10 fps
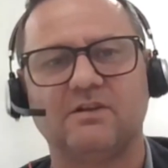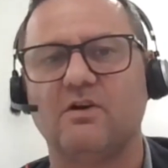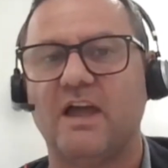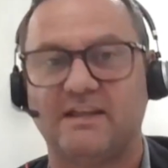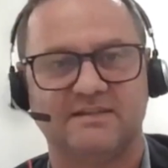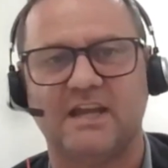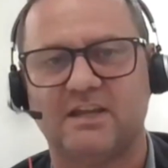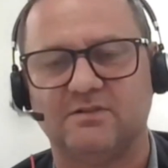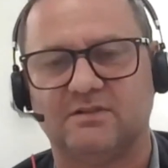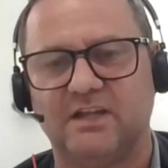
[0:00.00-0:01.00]

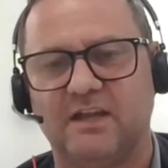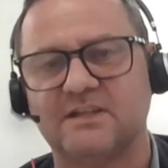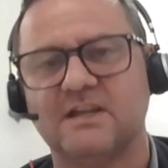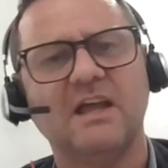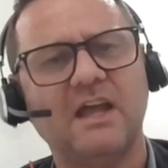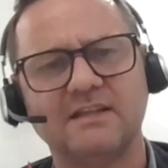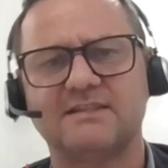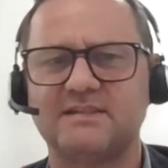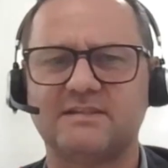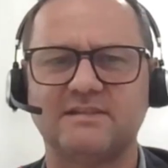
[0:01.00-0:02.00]
executives, and
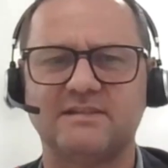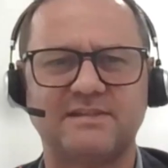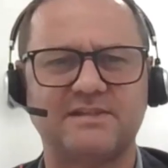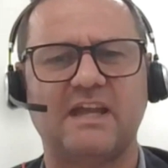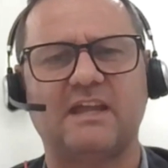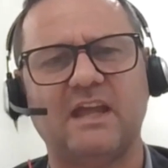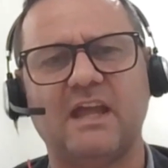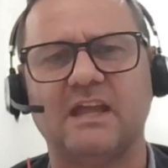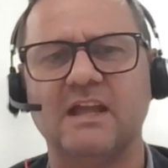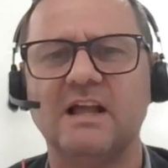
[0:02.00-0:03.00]
say,
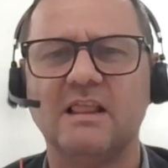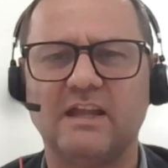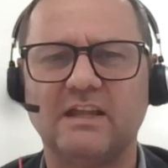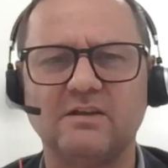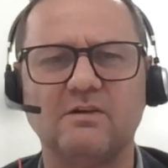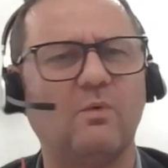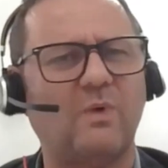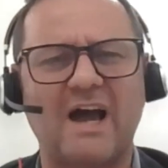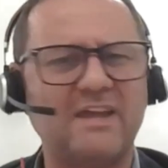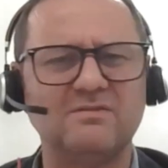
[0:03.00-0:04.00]
hey,
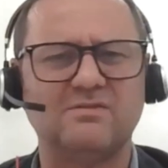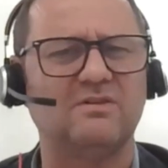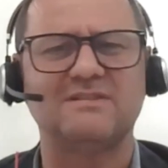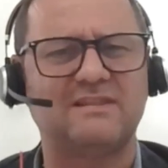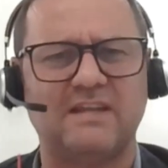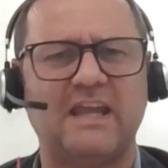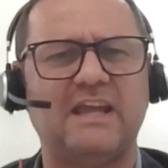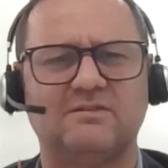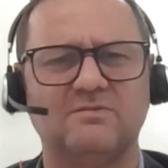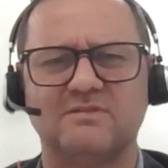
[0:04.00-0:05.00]
why you don't
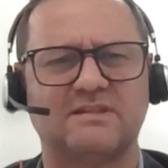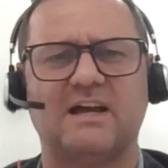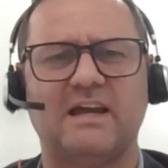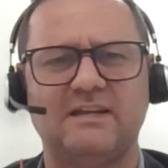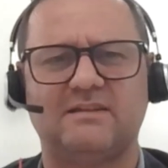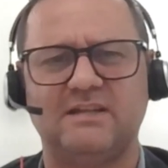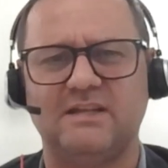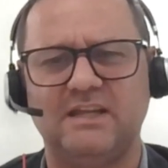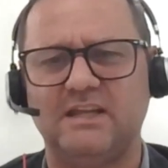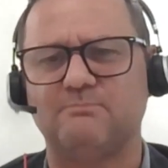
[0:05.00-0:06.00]
take those
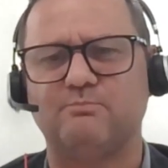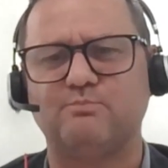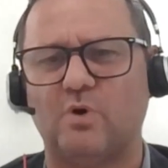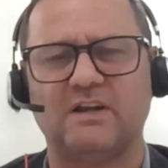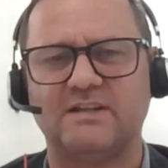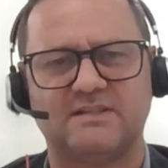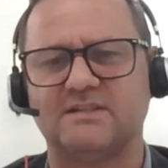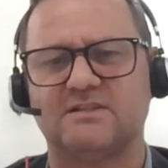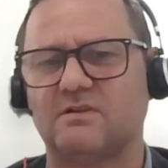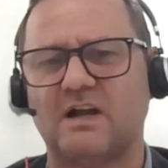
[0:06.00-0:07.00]
IT
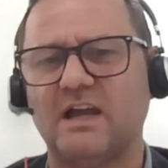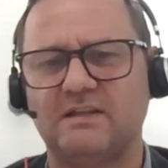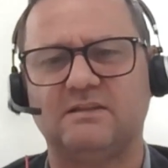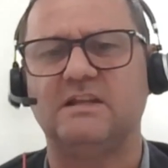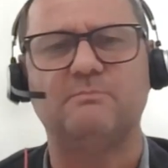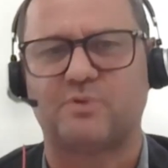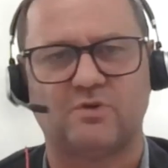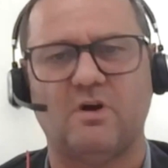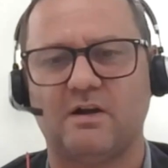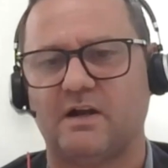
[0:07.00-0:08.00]
policies or IT
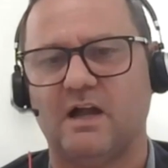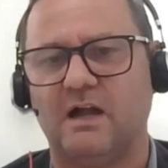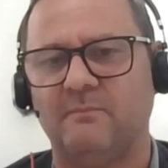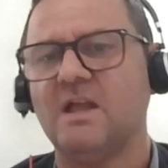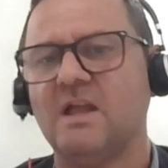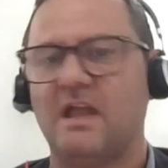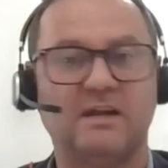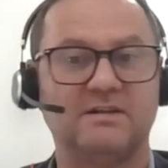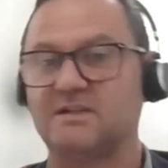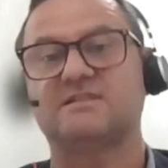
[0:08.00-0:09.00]
program
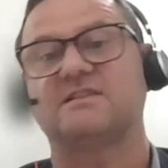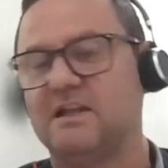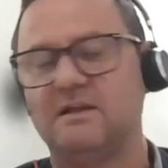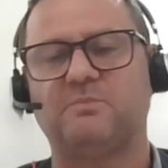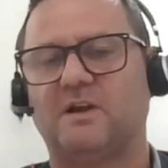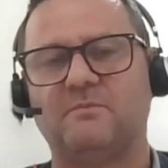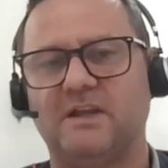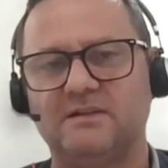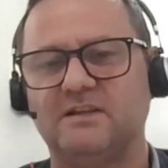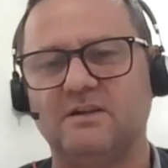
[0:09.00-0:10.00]
and just
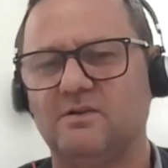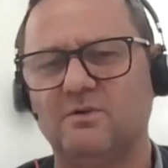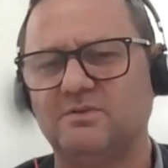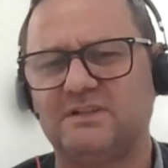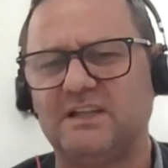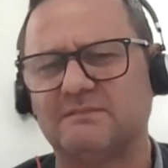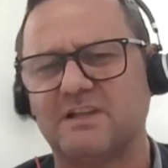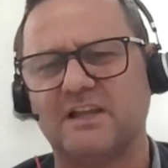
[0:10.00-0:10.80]
implement in OT?